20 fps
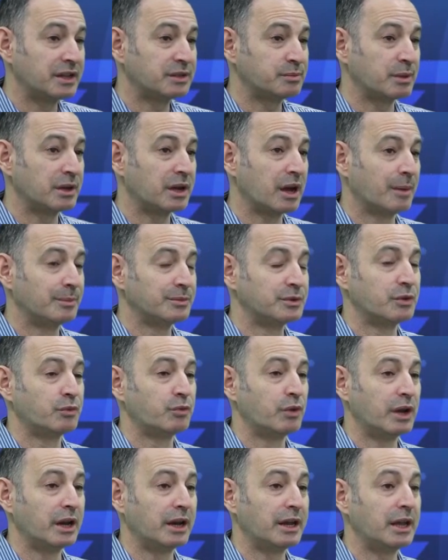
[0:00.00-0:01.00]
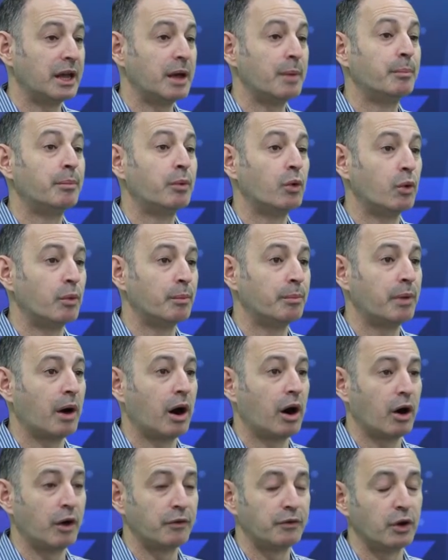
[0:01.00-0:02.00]
this becomes a really important
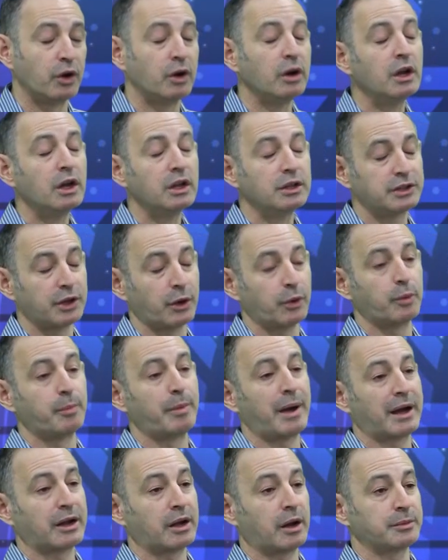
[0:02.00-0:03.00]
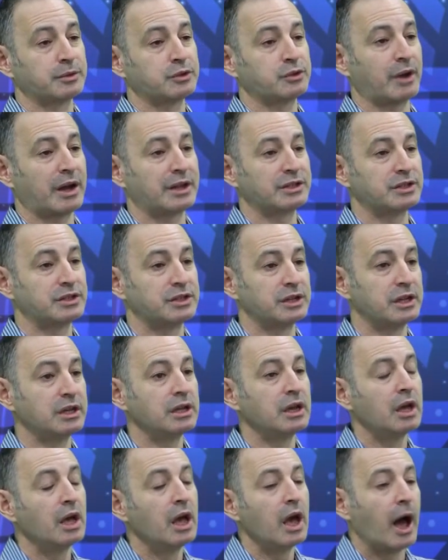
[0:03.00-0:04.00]
part of your total backup strategy.
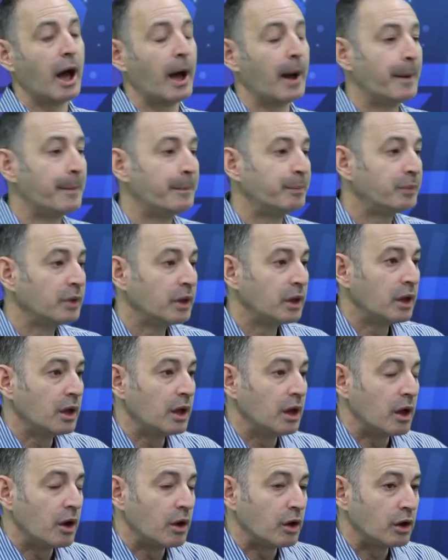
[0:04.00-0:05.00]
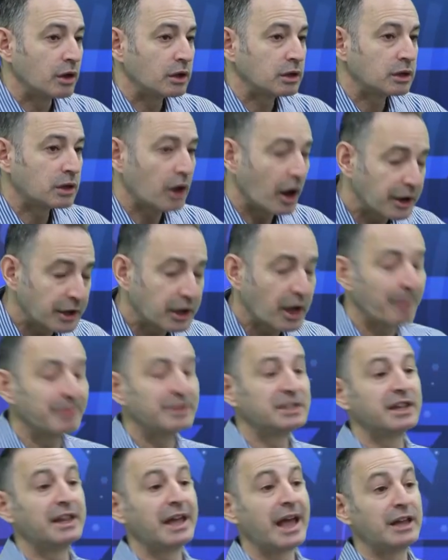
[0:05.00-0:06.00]
Kind of
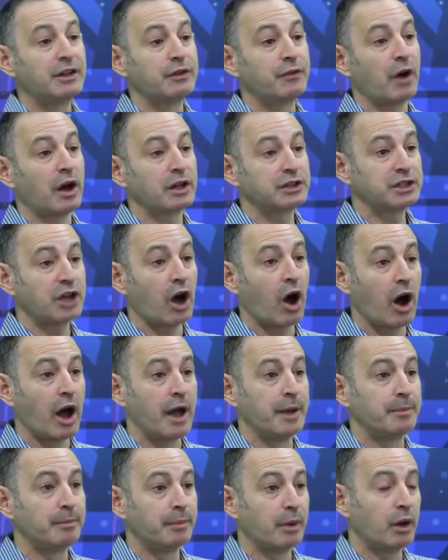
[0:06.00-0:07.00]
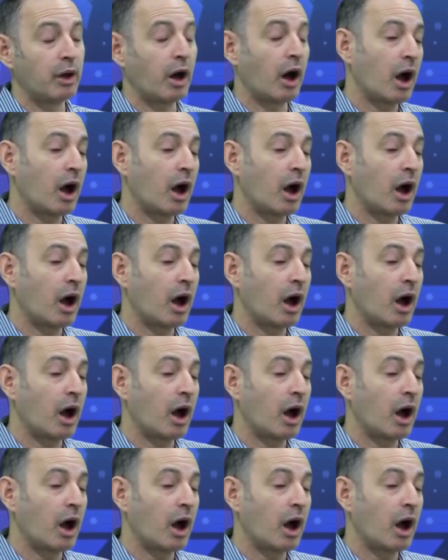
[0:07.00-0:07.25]
coming to the end of our time, but